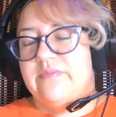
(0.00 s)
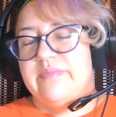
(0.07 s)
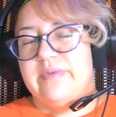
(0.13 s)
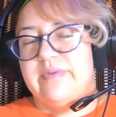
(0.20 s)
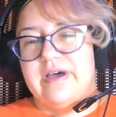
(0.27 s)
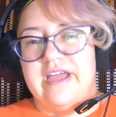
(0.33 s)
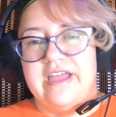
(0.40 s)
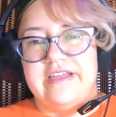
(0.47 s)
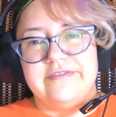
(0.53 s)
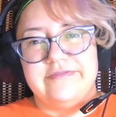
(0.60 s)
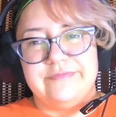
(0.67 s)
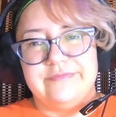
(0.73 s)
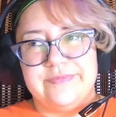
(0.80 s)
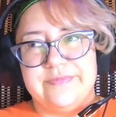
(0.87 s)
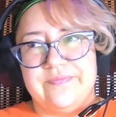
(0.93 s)
but
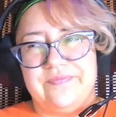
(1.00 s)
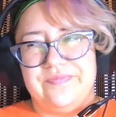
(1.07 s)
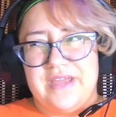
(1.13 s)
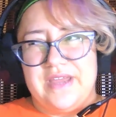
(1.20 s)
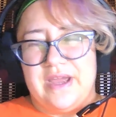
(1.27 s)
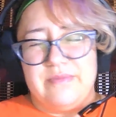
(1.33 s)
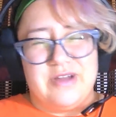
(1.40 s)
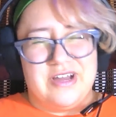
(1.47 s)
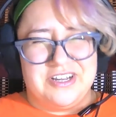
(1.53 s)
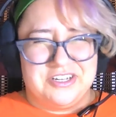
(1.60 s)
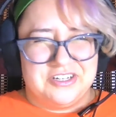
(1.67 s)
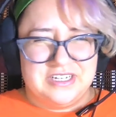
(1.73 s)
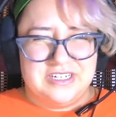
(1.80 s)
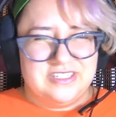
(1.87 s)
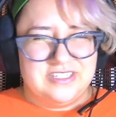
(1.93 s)
I'm not
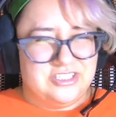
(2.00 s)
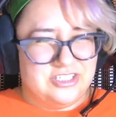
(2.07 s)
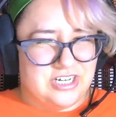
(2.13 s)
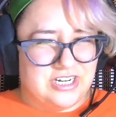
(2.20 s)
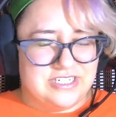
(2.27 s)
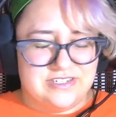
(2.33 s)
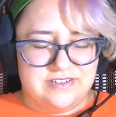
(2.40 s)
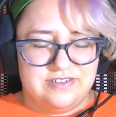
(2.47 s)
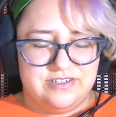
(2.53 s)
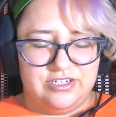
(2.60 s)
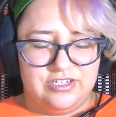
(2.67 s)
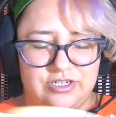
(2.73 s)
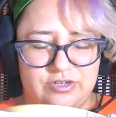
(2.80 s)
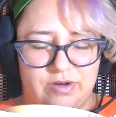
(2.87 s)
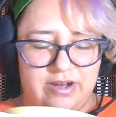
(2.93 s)
good at just
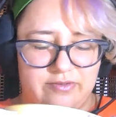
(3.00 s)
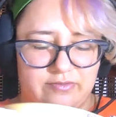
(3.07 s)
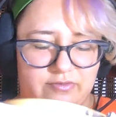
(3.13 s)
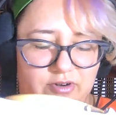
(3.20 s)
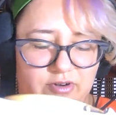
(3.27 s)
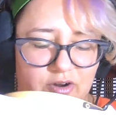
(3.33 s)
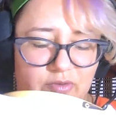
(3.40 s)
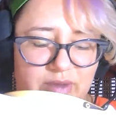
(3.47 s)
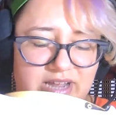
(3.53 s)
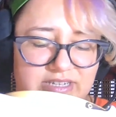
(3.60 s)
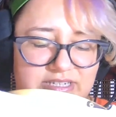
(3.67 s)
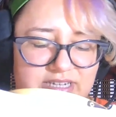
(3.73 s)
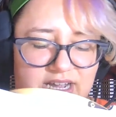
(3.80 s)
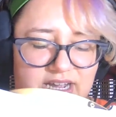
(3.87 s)
straight romance.